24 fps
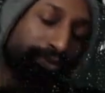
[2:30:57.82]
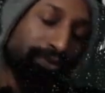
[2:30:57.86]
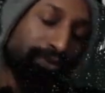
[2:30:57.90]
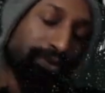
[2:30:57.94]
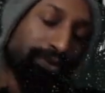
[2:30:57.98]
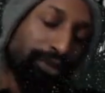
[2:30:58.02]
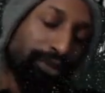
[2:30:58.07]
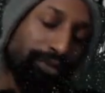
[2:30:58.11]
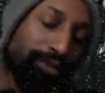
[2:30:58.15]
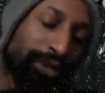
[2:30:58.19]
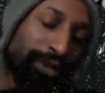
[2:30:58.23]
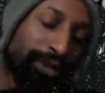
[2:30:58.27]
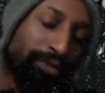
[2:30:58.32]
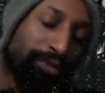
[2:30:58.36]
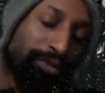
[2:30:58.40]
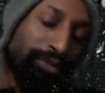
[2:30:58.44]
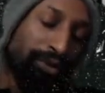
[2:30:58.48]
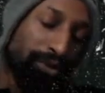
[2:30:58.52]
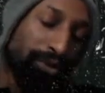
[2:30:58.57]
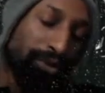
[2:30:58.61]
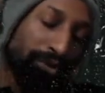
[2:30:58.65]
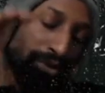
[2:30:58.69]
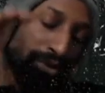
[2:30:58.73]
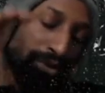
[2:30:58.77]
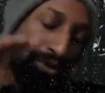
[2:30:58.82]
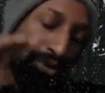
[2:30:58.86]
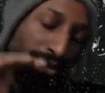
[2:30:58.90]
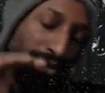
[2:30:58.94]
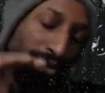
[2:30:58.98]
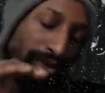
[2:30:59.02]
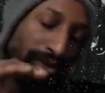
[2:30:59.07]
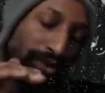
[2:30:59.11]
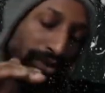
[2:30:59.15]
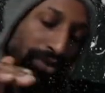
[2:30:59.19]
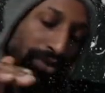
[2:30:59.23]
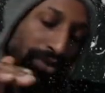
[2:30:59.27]
the people,
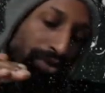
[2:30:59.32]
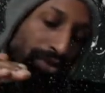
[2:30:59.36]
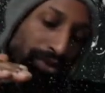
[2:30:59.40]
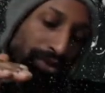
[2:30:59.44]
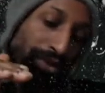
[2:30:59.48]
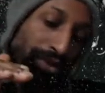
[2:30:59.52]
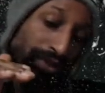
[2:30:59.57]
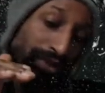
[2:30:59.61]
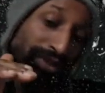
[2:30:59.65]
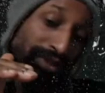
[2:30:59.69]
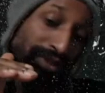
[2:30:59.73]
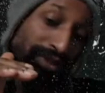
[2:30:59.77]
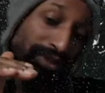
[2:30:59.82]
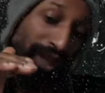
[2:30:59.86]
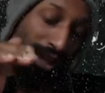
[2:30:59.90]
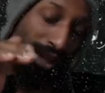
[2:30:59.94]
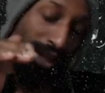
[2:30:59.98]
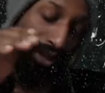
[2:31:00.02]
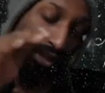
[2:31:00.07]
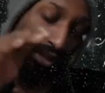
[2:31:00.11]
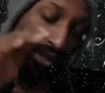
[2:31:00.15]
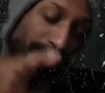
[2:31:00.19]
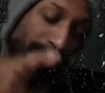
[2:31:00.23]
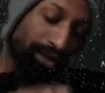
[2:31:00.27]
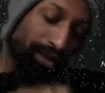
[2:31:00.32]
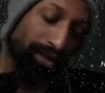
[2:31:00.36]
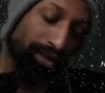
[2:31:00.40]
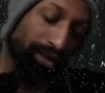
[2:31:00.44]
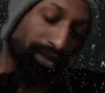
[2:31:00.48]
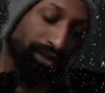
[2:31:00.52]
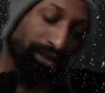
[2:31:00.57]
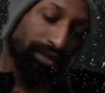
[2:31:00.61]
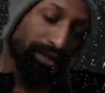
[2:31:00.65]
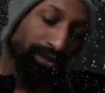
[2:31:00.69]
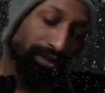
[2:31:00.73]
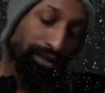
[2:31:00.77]
the state,
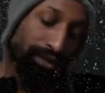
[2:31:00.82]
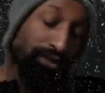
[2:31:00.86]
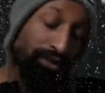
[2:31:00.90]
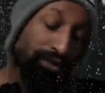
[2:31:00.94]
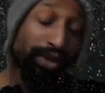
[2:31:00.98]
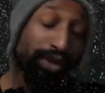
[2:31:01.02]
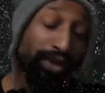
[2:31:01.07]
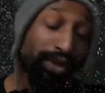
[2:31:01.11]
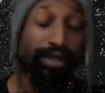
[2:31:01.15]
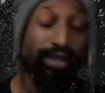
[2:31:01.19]
U.S.